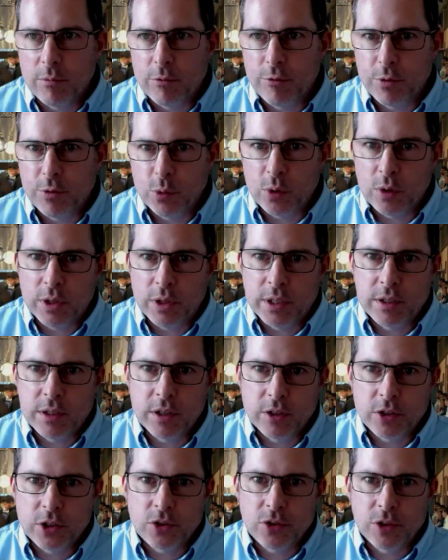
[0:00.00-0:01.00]
fuel
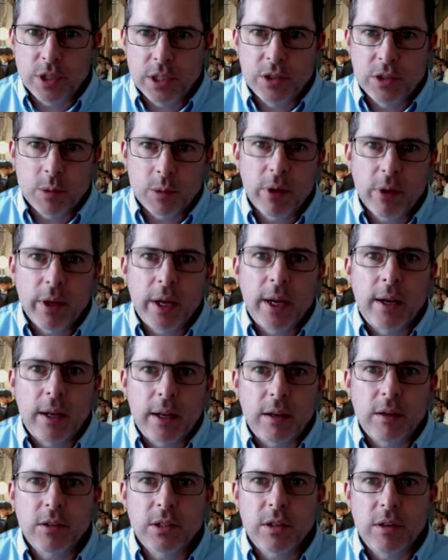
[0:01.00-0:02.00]
into strategic
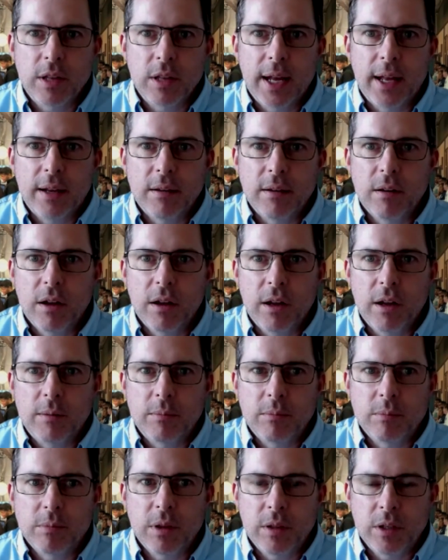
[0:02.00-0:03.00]
planning, so that
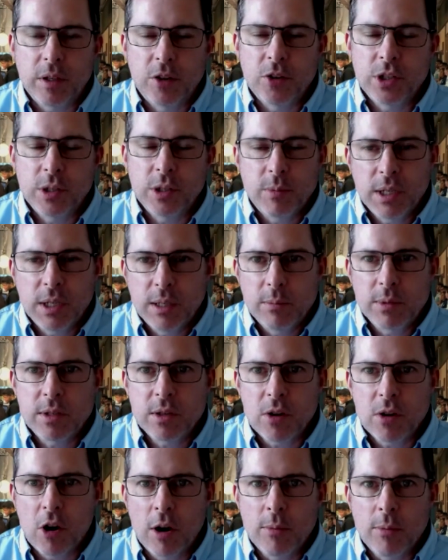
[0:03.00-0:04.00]
the leadership team
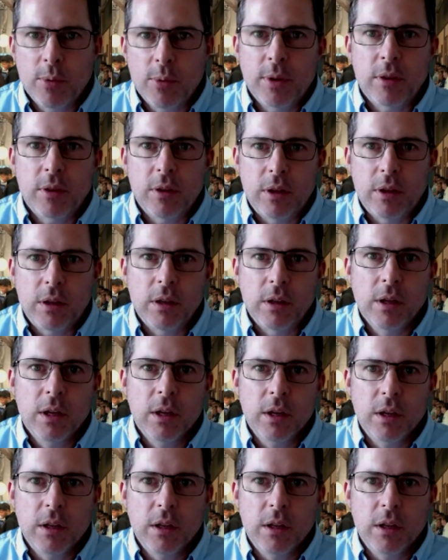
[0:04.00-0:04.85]
is armed with the